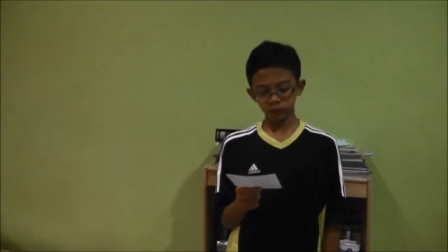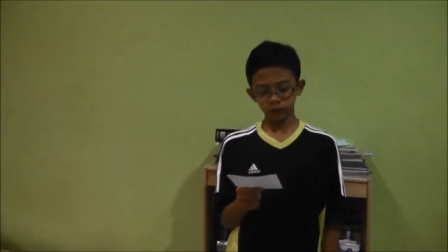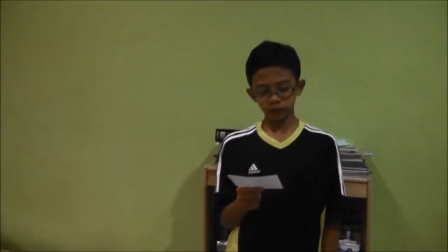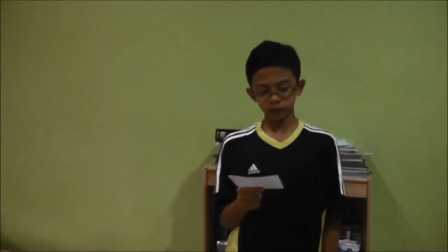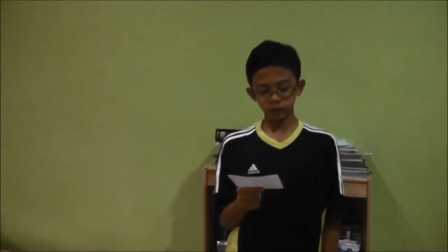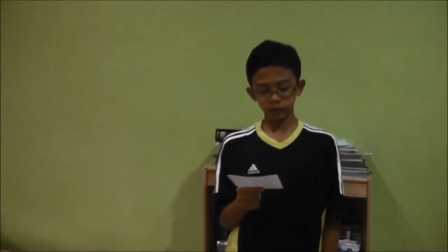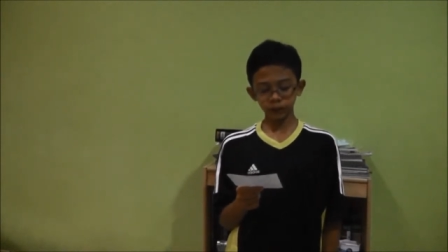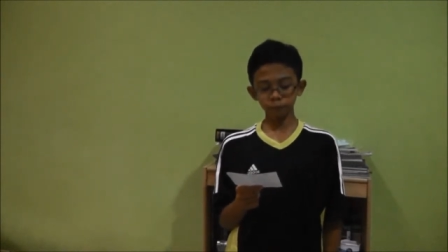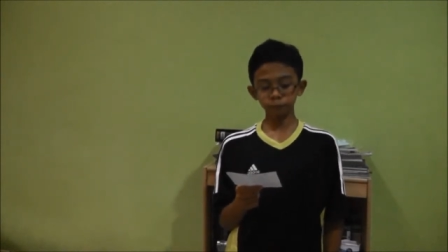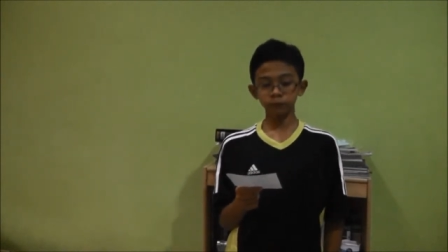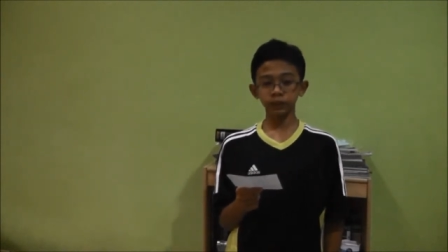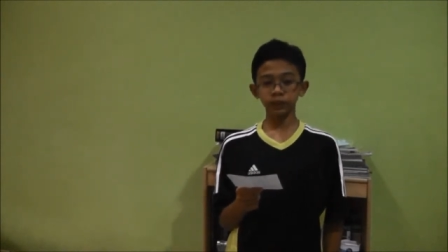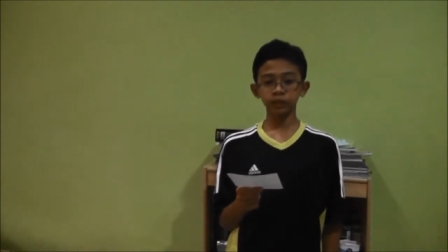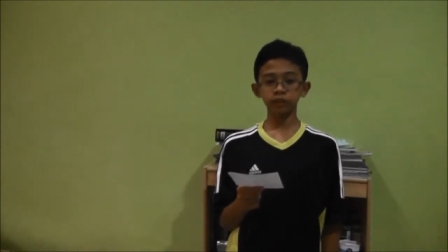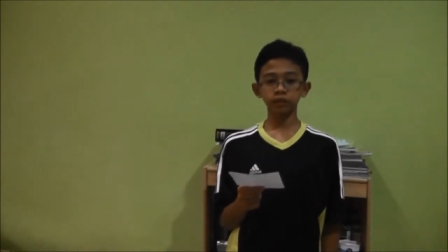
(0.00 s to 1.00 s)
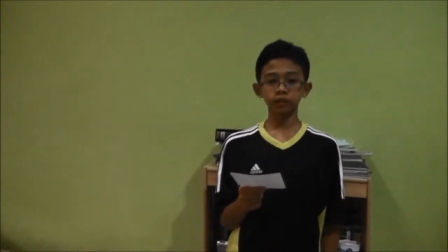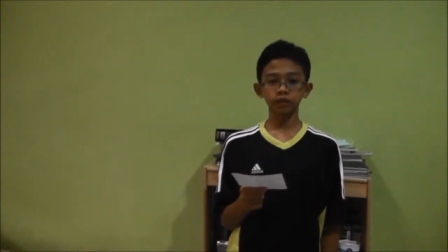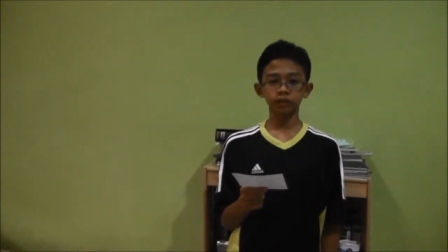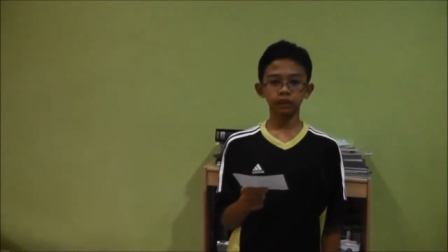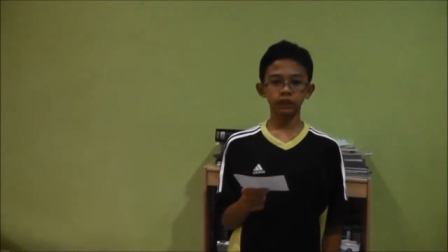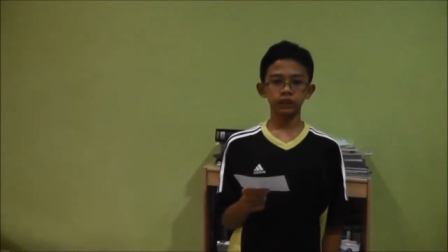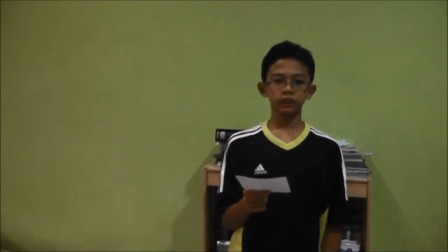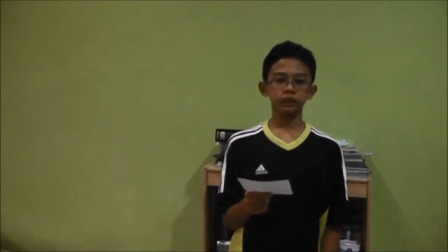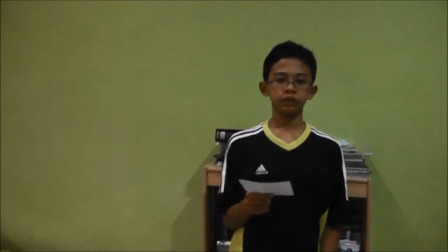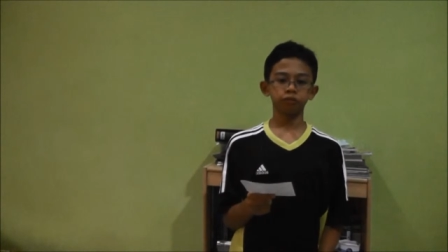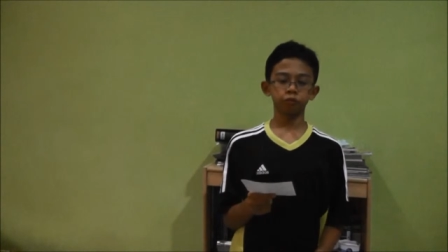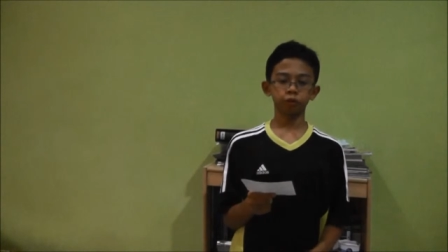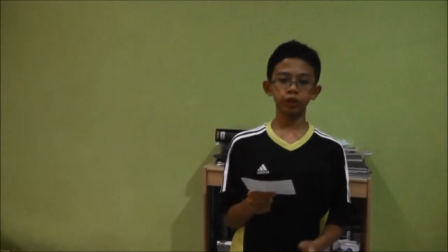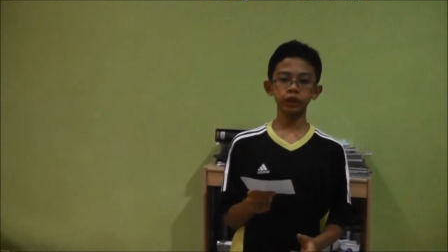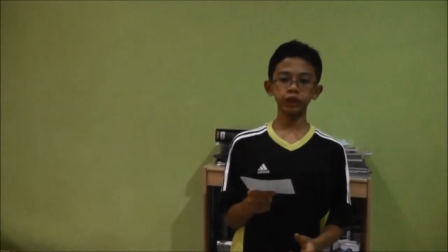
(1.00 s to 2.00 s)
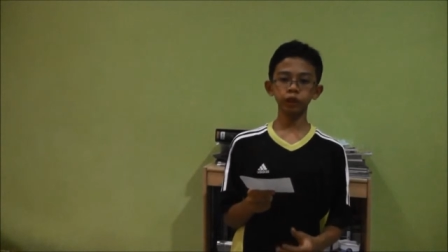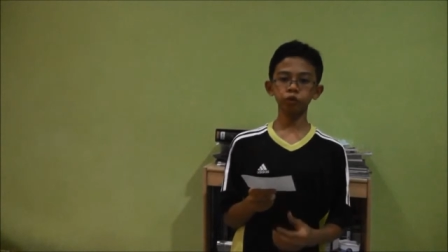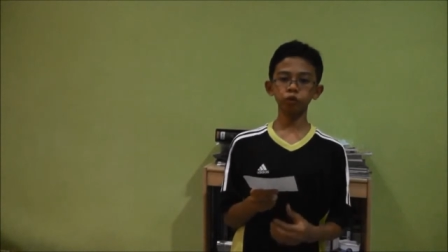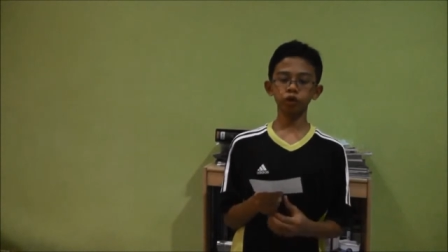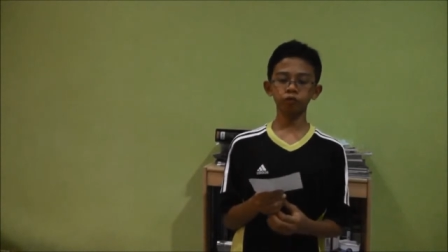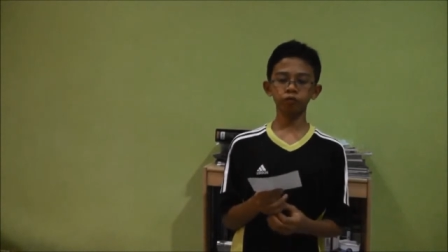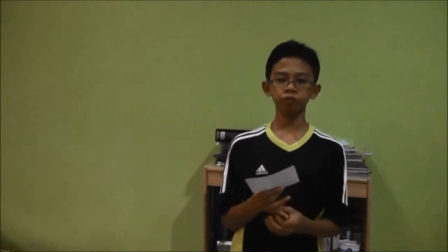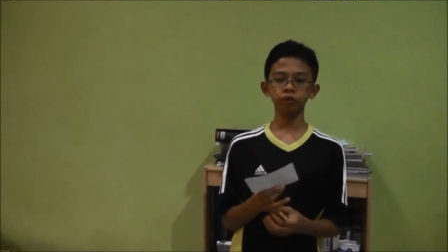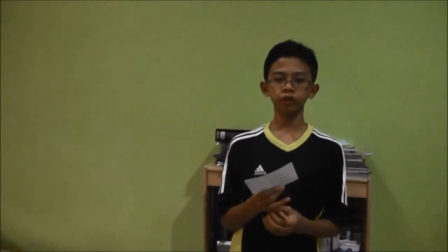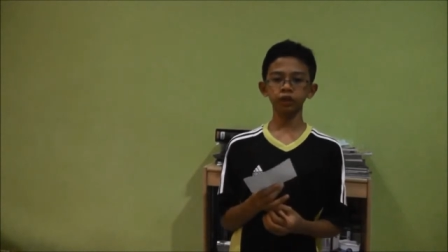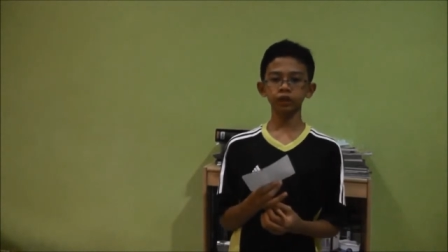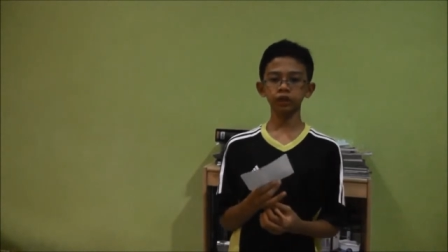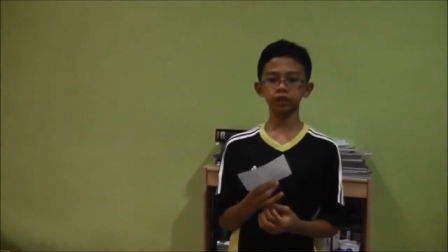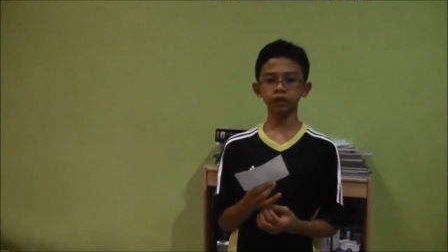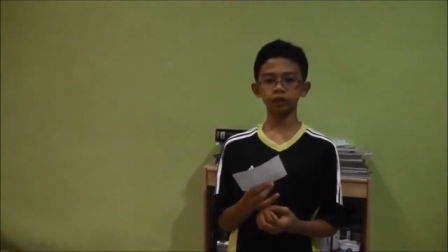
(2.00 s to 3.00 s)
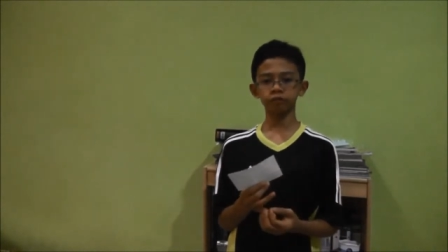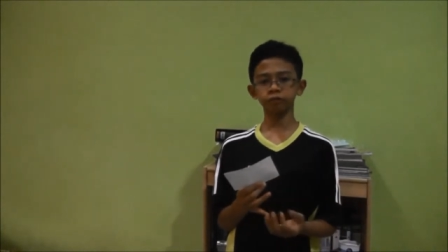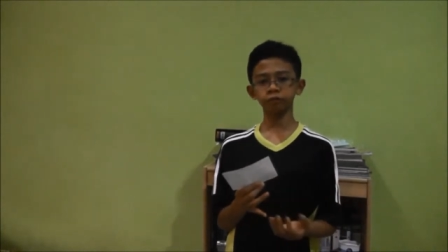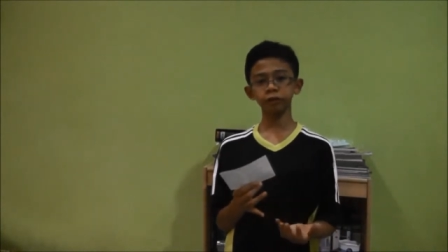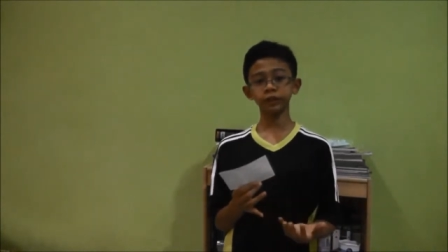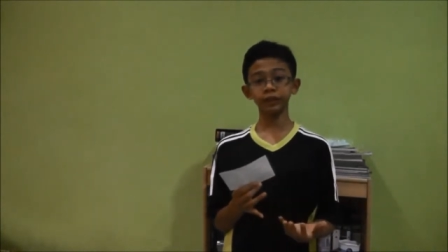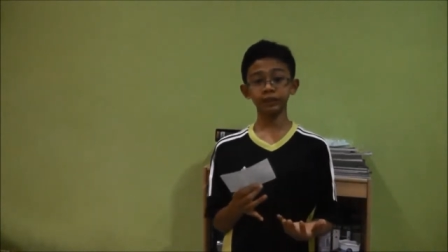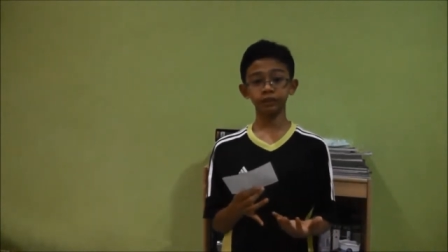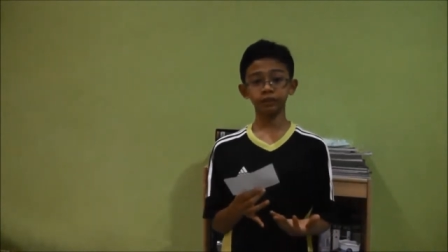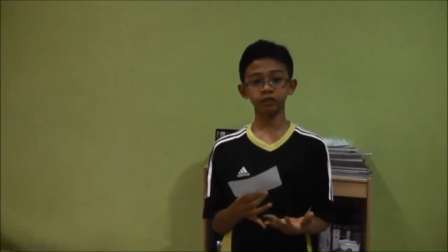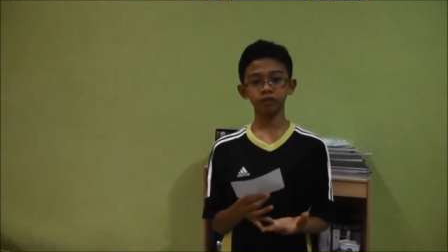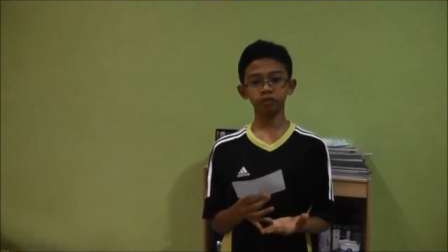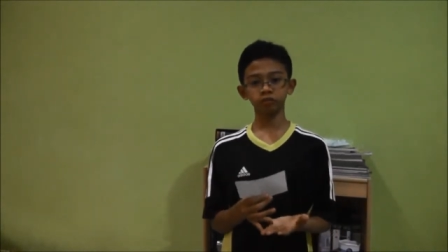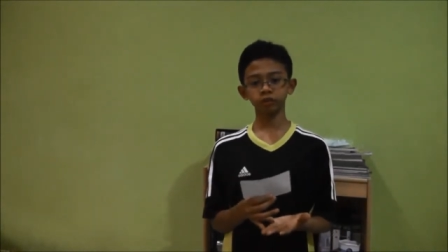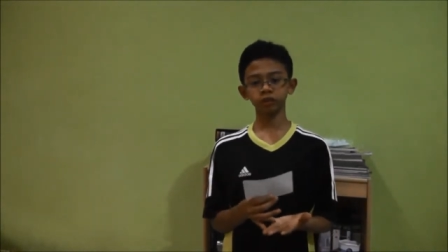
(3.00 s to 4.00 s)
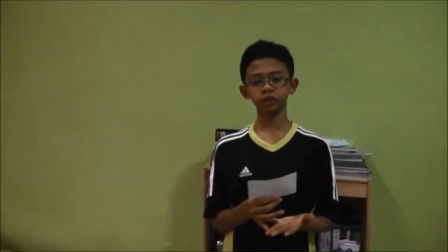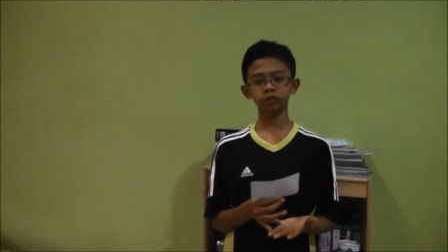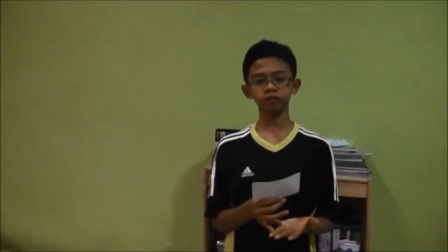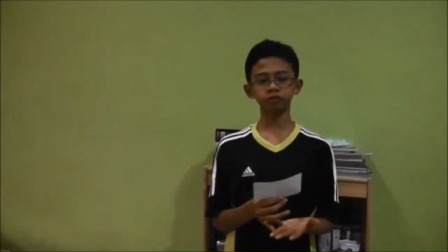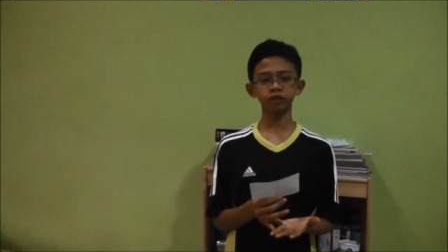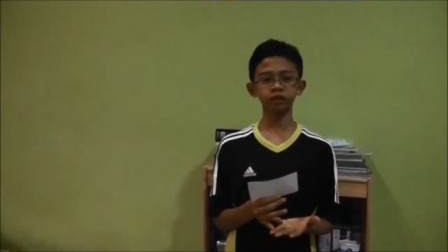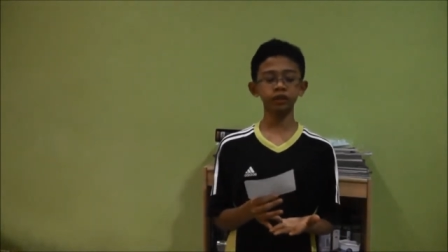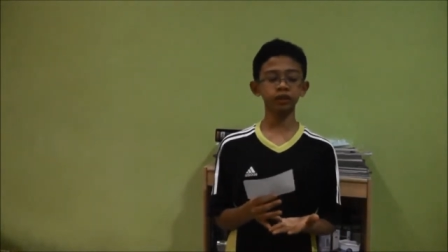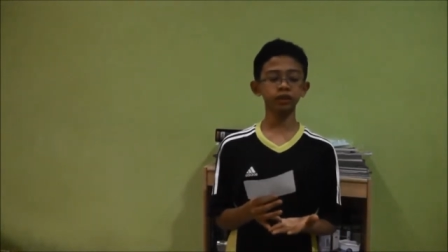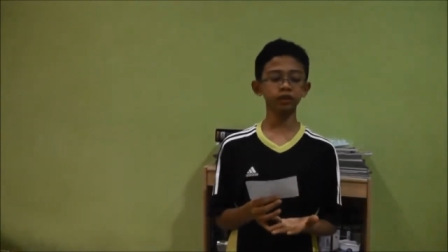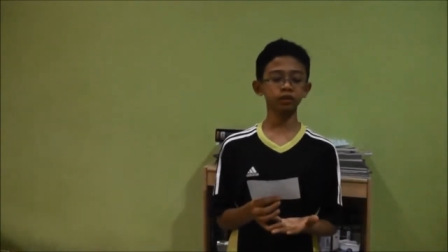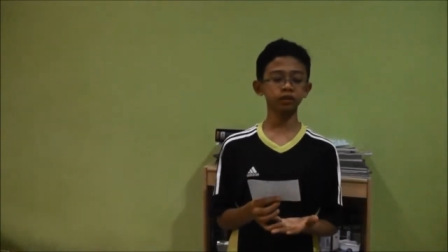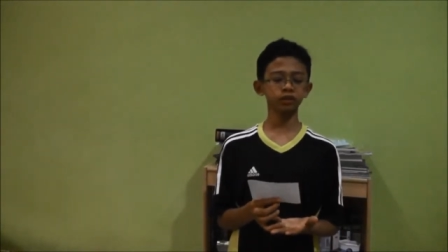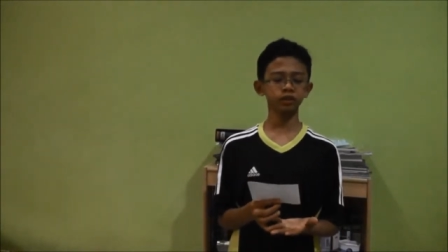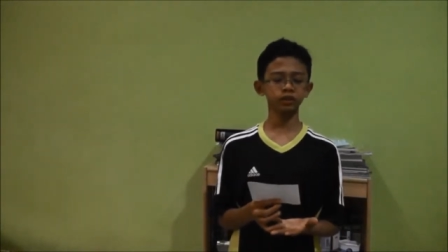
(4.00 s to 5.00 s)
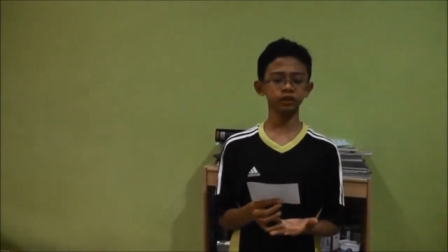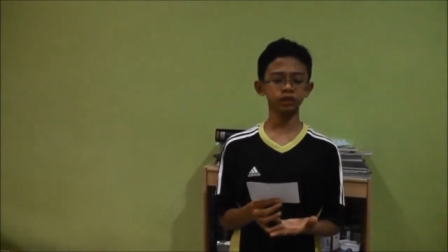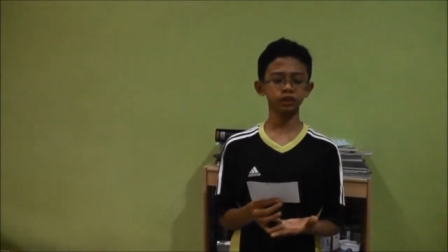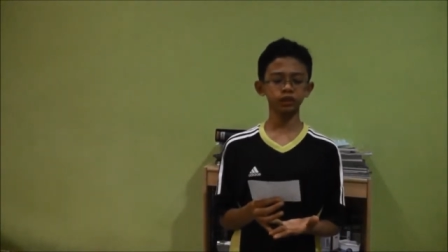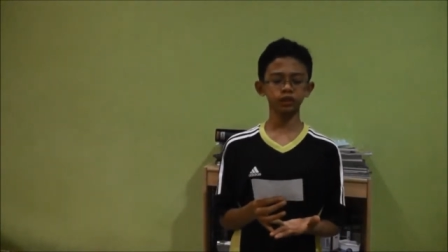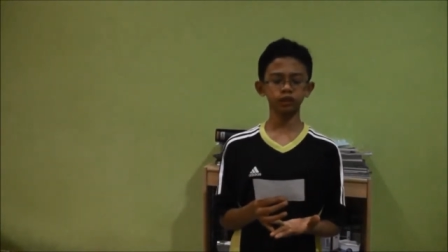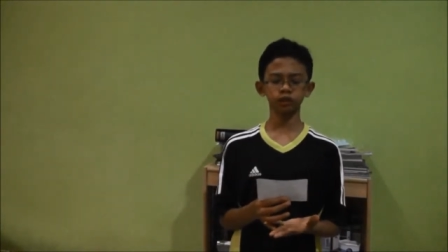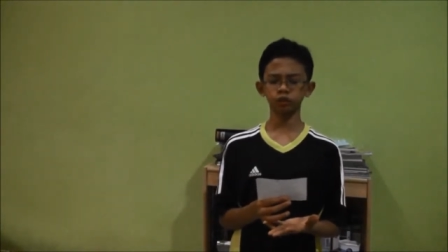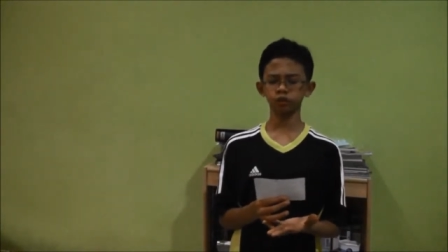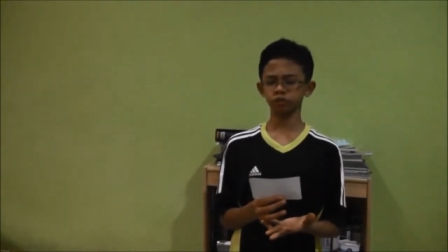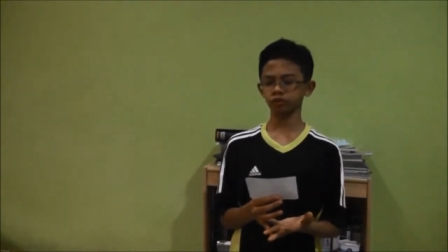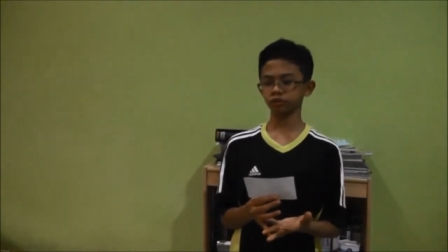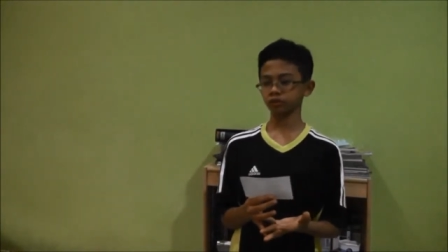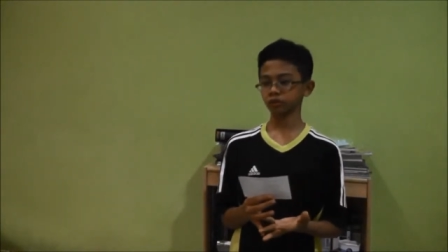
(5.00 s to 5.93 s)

step 10 when you are feeling afraid when you're feeling you know